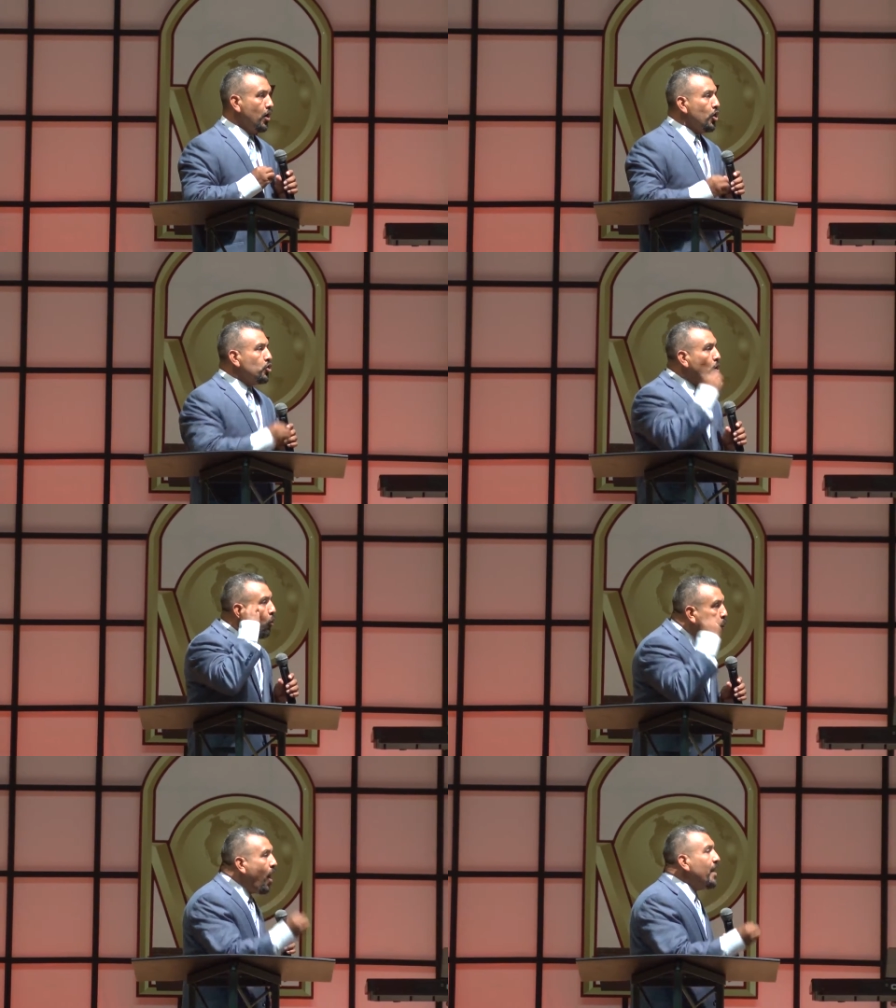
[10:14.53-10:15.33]
No
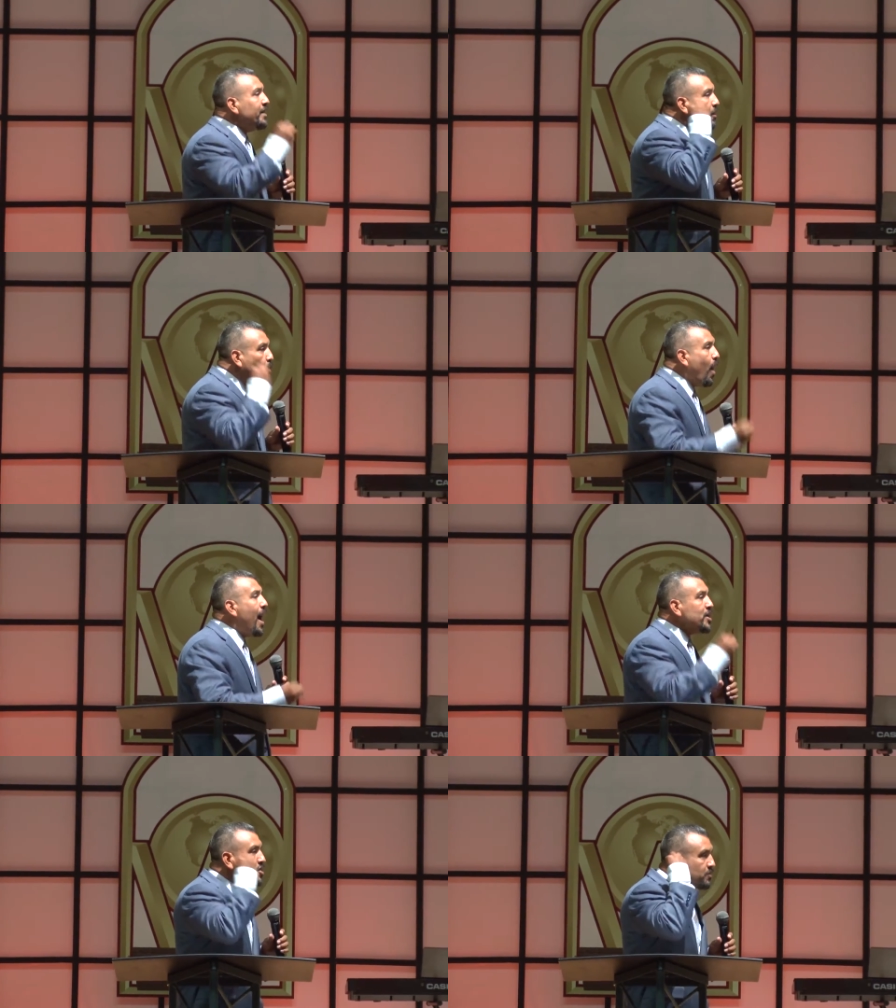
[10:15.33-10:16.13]
wonder
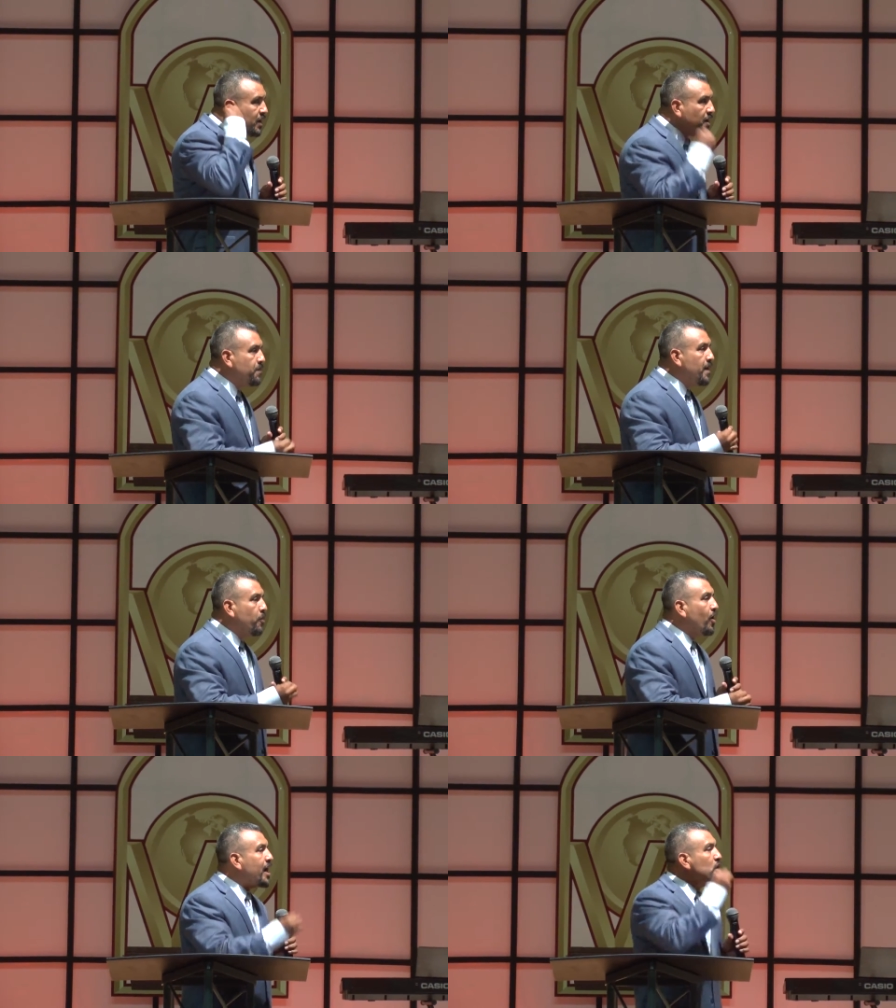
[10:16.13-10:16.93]
why so many
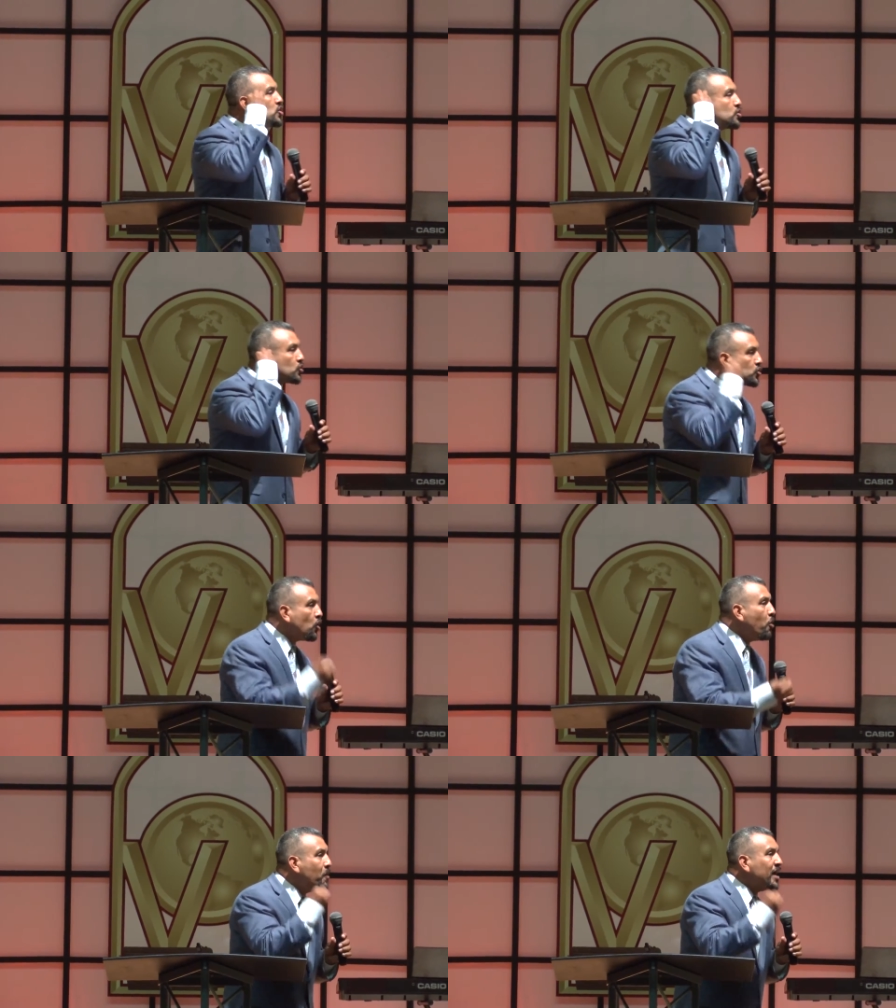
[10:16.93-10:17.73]
people get into
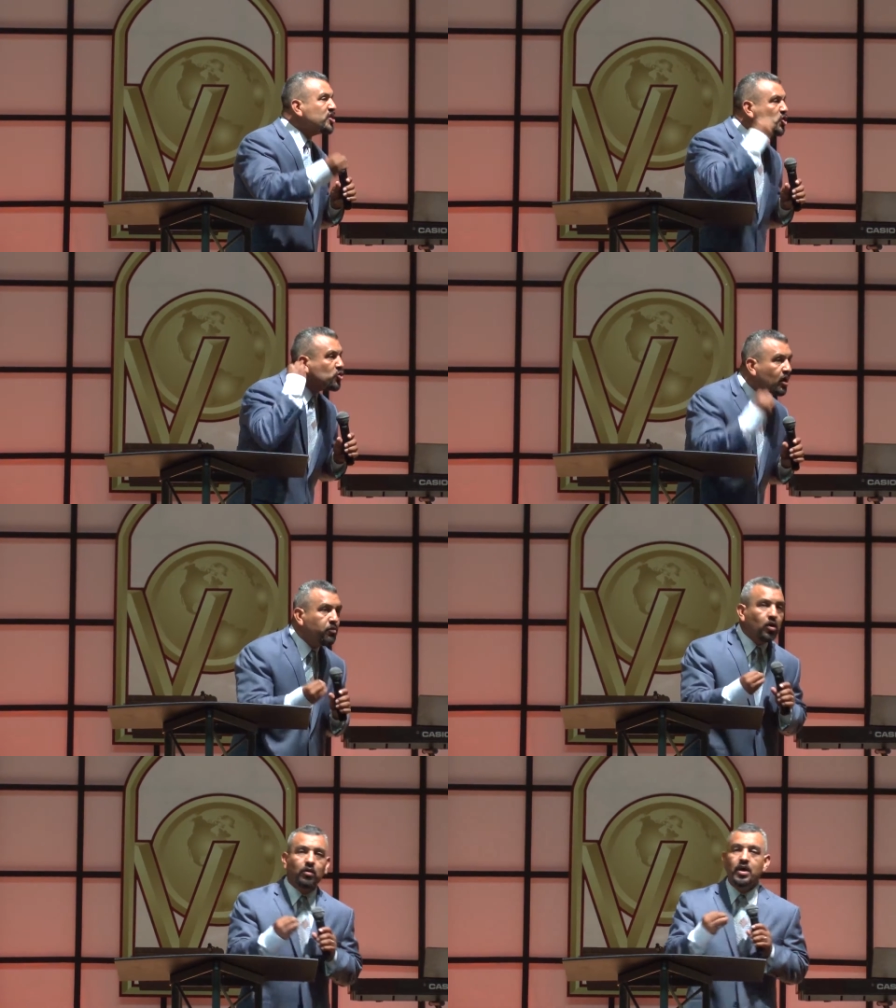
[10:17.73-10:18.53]
so much
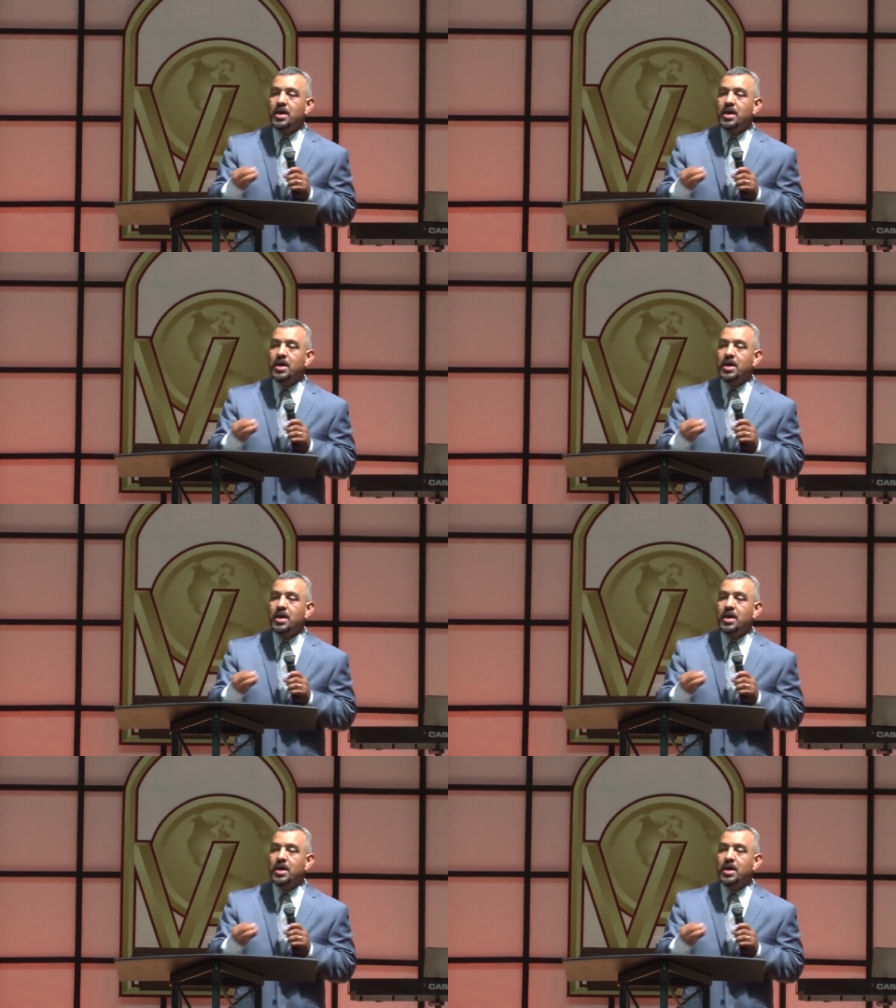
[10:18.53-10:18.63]
trouble